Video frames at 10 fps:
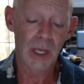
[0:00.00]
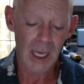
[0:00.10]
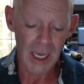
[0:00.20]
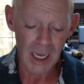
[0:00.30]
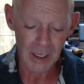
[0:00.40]

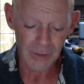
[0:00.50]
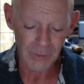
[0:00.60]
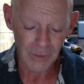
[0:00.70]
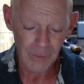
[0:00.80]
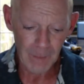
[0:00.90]
And
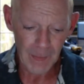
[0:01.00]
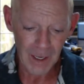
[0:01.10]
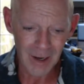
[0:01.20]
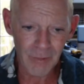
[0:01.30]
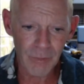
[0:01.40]

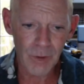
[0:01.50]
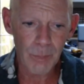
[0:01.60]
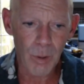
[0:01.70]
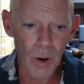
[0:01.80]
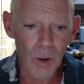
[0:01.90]
every
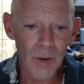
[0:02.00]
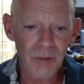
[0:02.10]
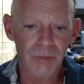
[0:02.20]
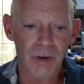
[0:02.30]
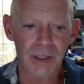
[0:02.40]
part
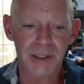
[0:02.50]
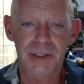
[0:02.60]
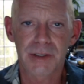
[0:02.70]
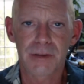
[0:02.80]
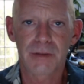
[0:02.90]
of
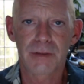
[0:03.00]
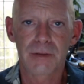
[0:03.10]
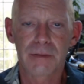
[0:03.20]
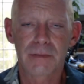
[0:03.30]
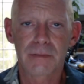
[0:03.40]
us
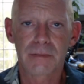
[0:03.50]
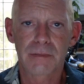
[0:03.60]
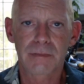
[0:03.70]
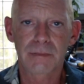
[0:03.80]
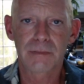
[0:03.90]

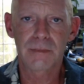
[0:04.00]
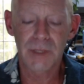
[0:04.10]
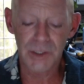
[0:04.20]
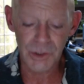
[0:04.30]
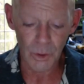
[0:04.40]

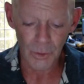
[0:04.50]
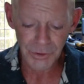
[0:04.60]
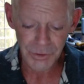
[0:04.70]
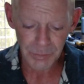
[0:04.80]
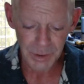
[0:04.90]
is
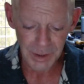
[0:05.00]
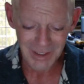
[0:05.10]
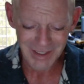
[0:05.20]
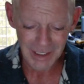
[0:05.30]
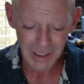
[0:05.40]
going to be
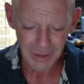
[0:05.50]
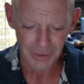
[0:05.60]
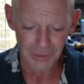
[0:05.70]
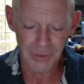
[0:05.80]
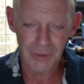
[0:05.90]

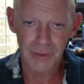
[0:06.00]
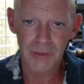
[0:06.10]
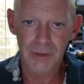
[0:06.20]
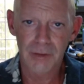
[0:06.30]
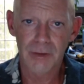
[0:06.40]
needed
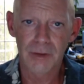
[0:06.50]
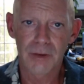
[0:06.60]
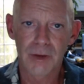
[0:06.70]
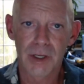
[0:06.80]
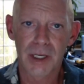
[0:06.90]

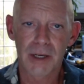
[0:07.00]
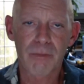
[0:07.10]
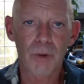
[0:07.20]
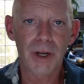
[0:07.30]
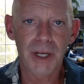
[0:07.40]
if
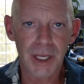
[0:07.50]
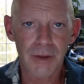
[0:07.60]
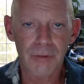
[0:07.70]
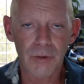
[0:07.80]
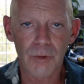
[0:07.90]
we're going to
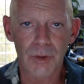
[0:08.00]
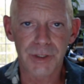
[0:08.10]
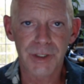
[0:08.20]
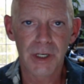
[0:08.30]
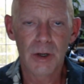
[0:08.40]
get through
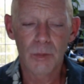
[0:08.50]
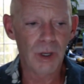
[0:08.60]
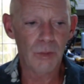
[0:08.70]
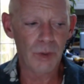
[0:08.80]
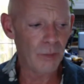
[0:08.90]
this.
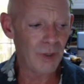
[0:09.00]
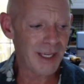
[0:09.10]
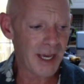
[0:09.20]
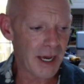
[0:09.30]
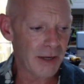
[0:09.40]
We
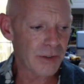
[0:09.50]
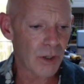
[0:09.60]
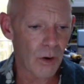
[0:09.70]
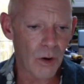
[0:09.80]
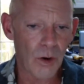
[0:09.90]
can't
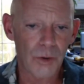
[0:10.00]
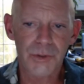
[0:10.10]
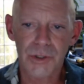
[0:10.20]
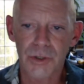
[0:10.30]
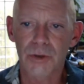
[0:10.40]
all
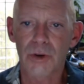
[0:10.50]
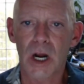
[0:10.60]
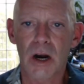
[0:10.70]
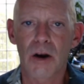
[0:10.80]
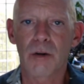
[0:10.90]
turn
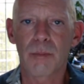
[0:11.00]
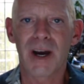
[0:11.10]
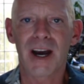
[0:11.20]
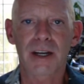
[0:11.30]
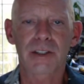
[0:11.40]
our
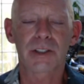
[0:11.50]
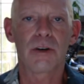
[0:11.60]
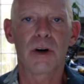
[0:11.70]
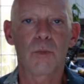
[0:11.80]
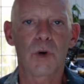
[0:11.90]
backs
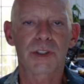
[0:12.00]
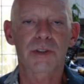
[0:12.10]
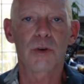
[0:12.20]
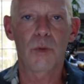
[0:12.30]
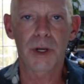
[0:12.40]
on what's
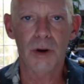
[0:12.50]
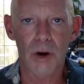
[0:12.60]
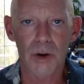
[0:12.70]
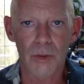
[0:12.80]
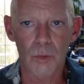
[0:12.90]
going
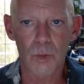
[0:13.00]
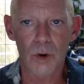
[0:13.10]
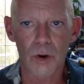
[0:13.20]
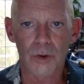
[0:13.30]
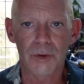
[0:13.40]
on in the
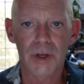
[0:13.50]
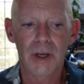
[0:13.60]
world